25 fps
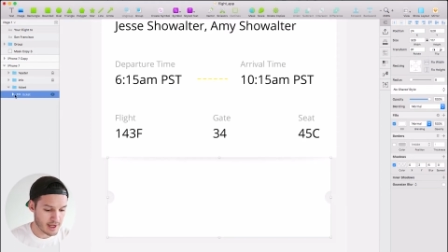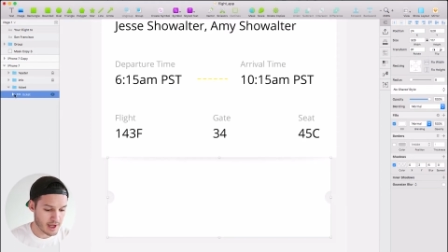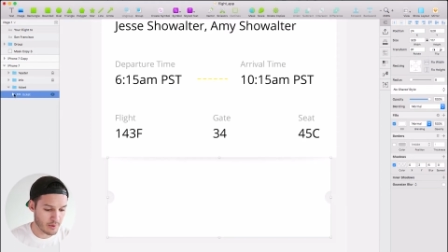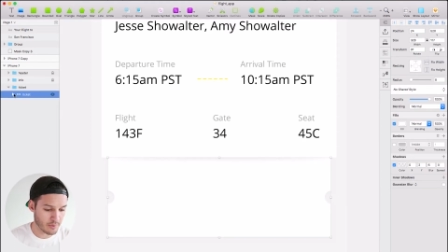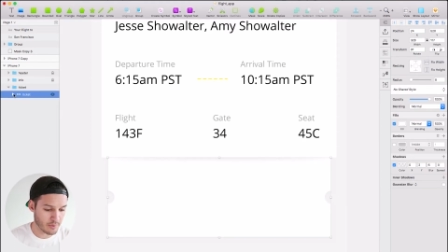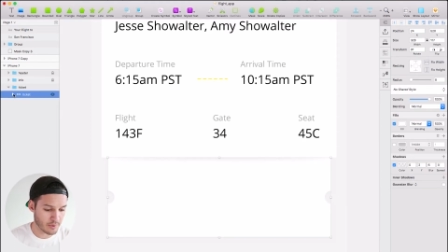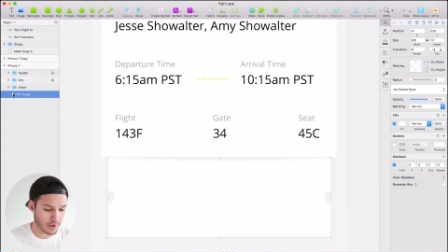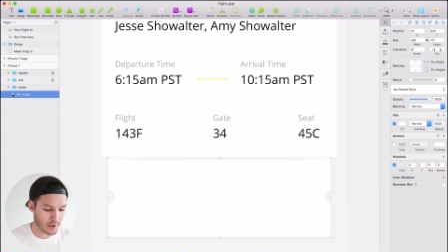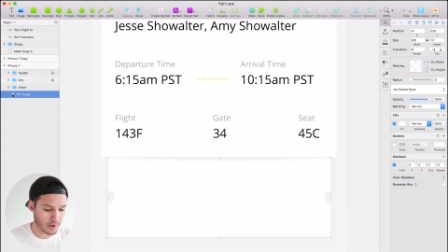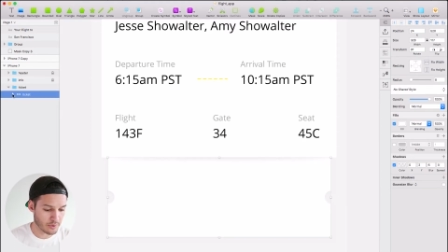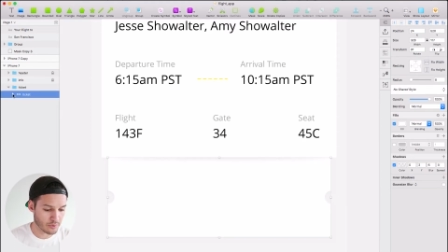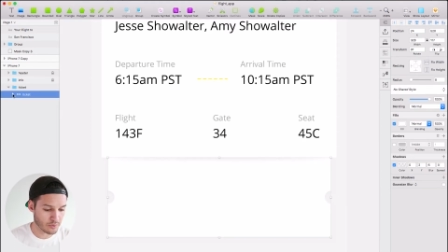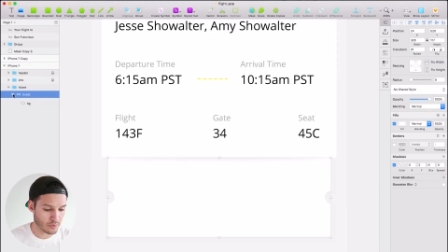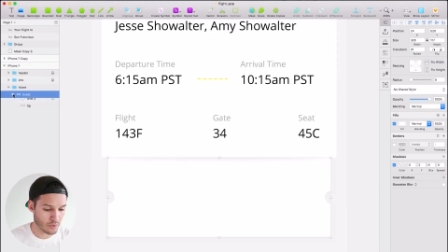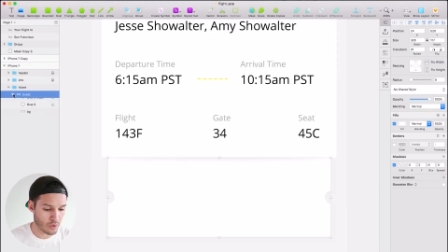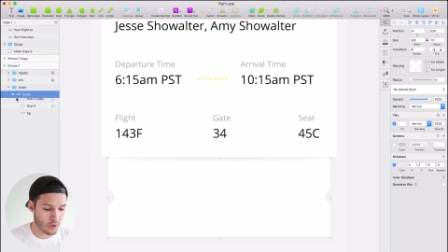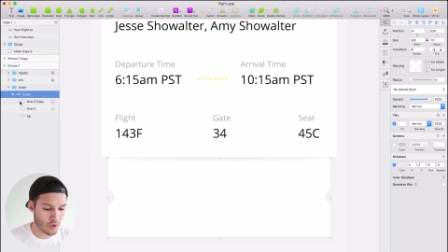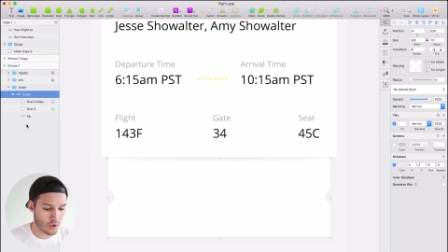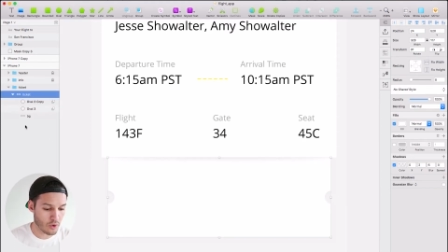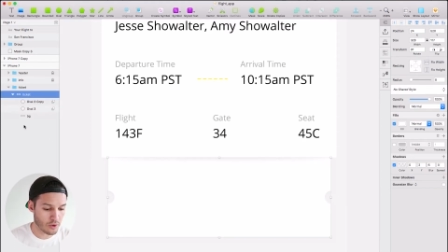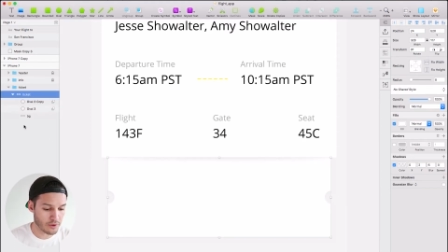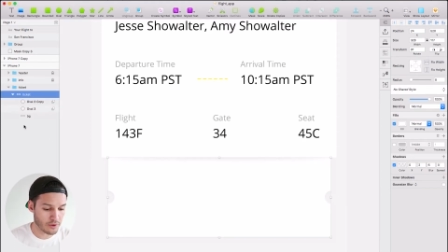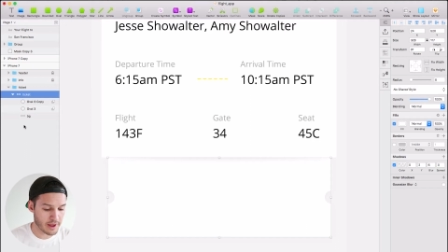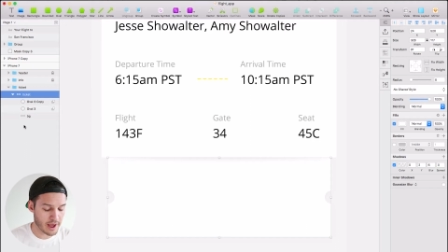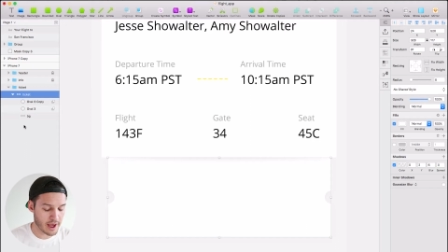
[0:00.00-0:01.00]
and when I
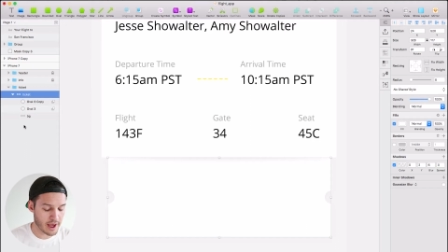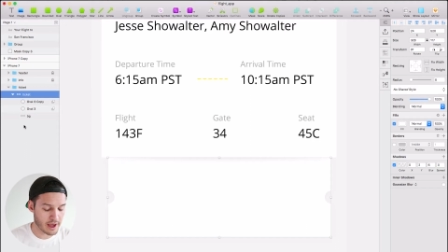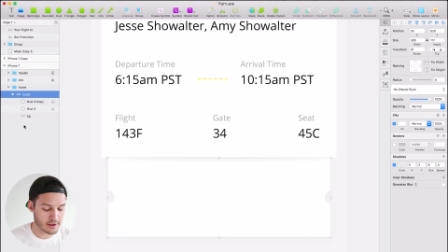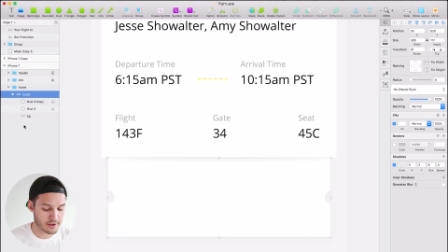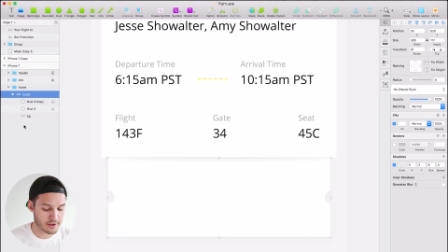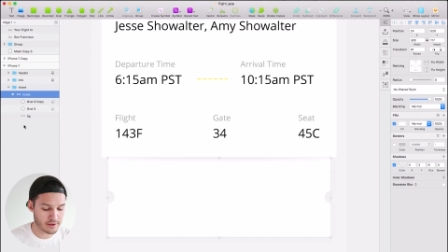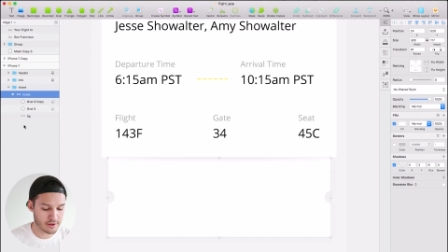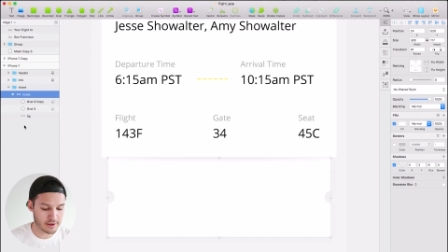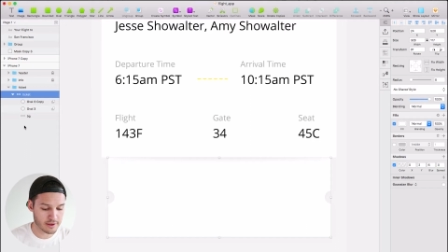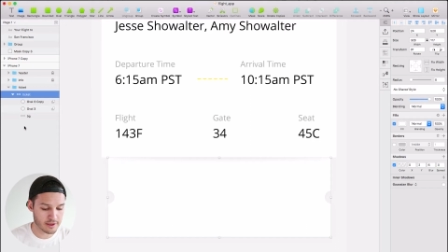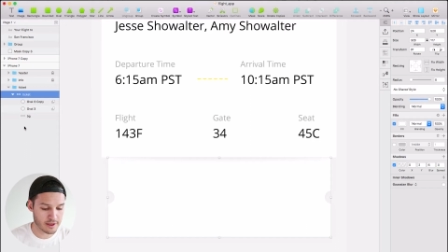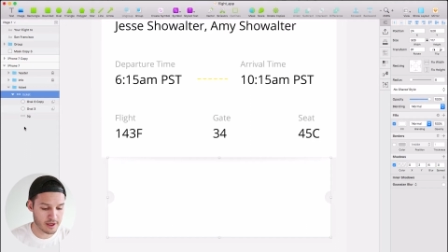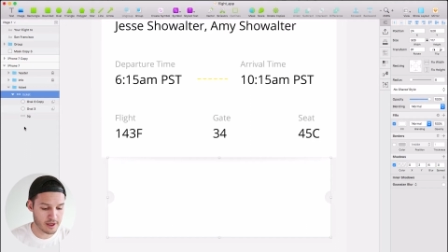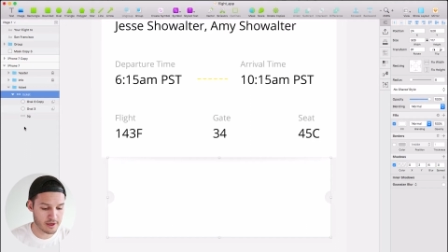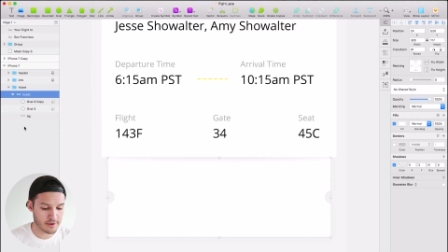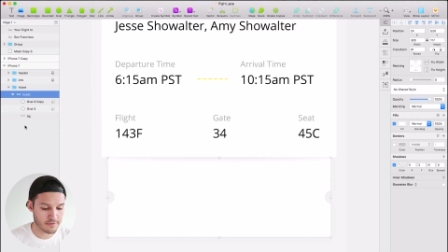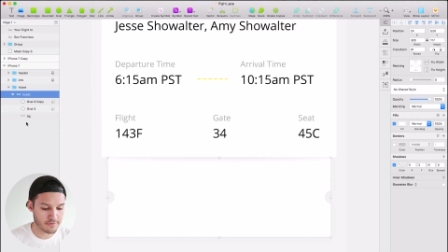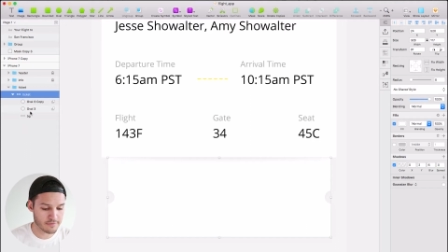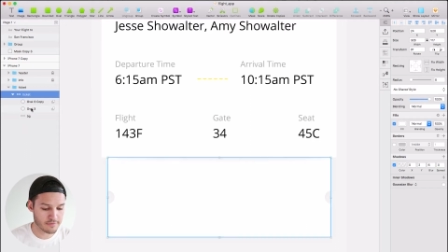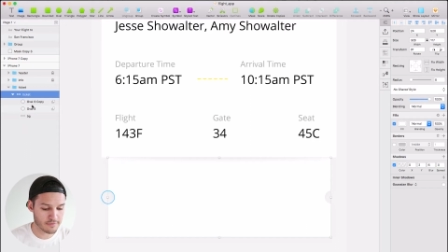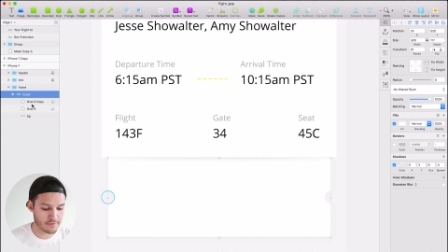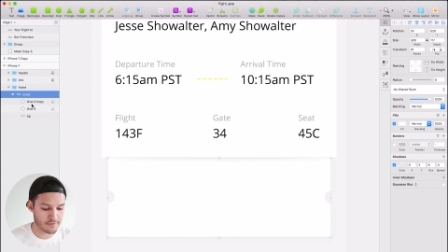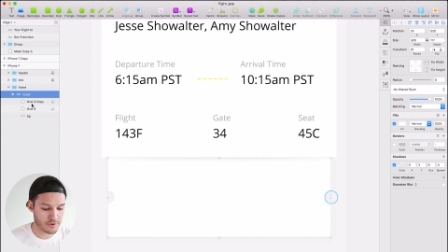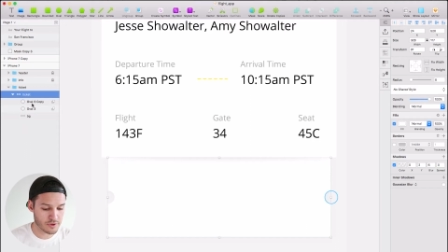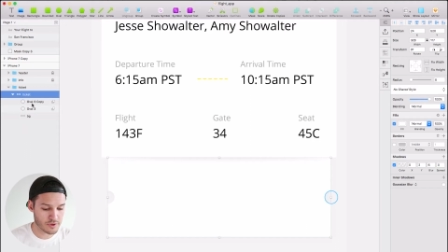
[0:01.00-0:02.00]
roll that, kind
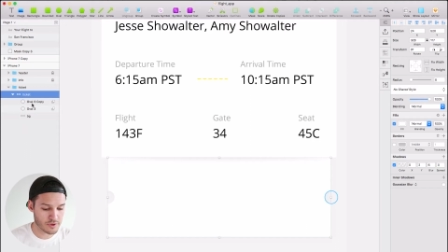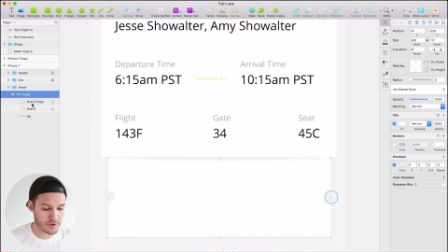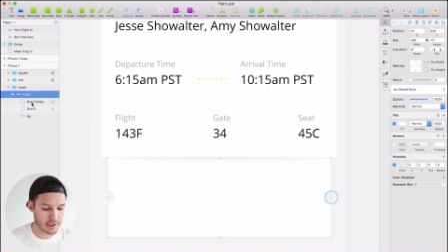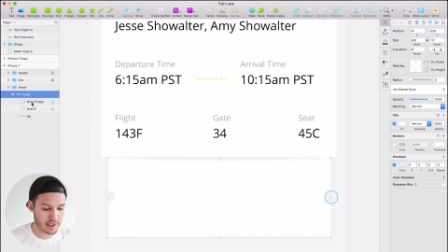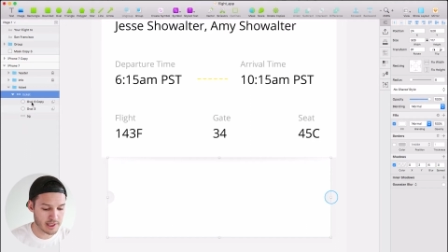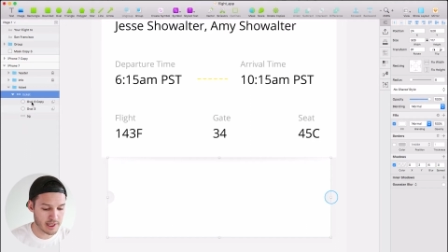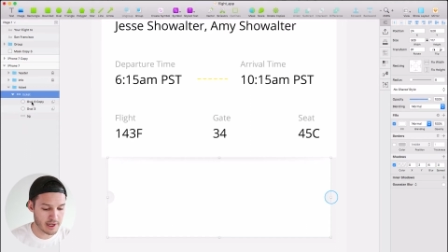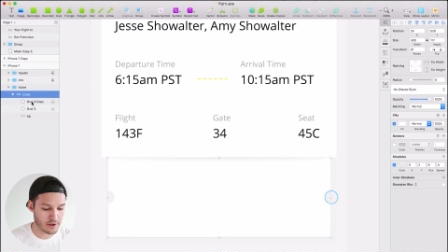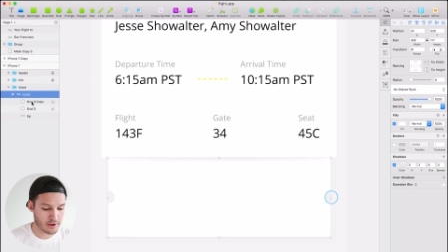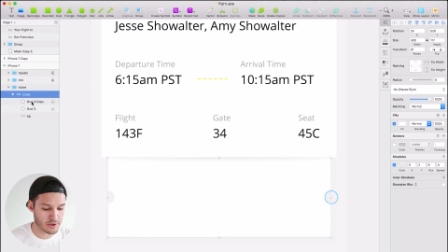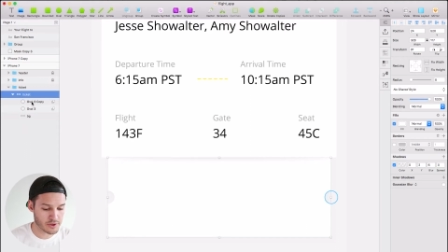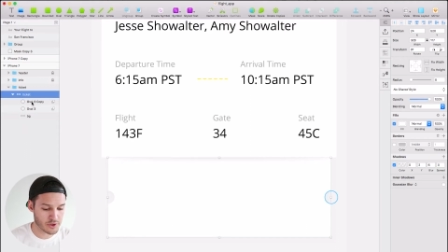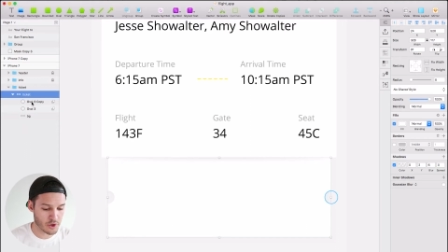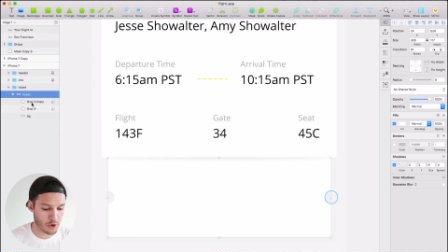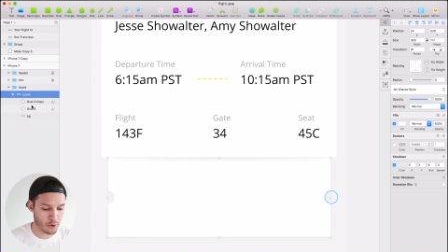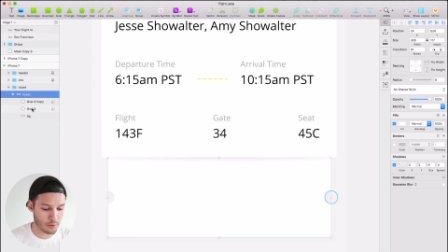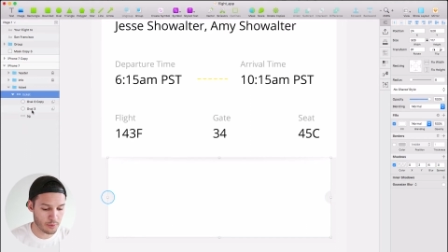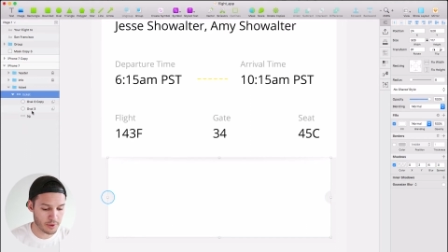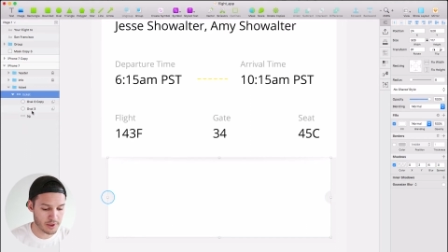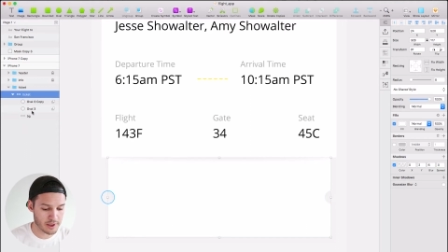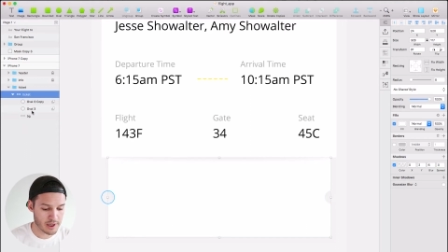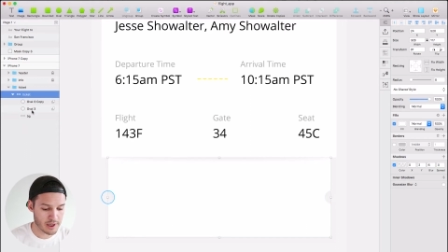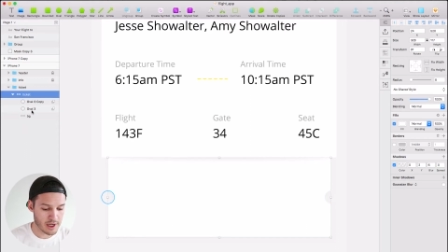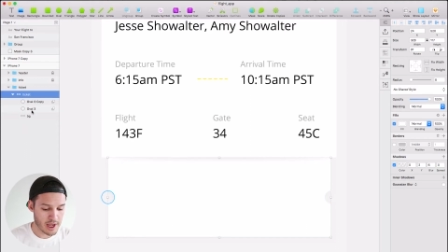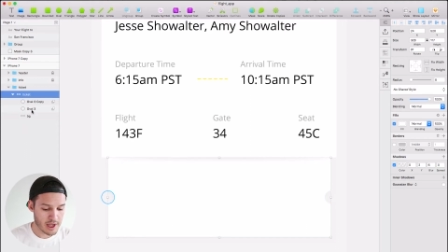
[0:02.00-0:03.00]
of those layers
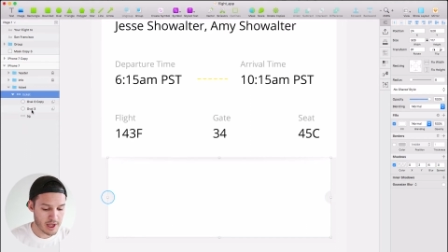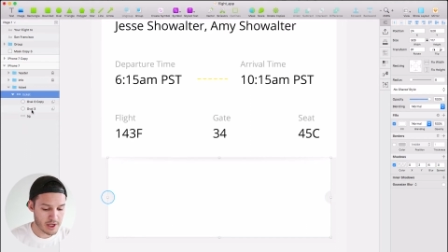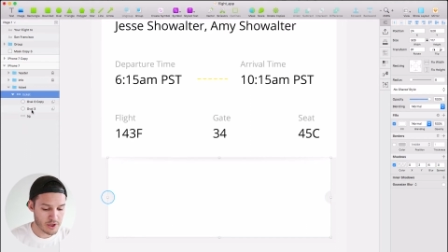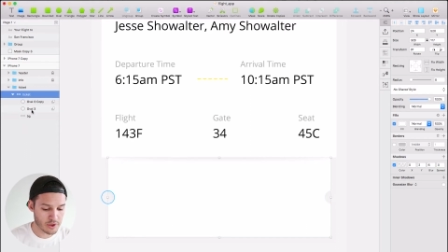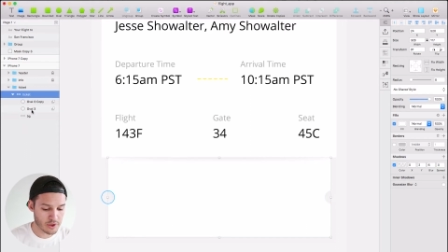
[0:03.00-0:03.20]
open,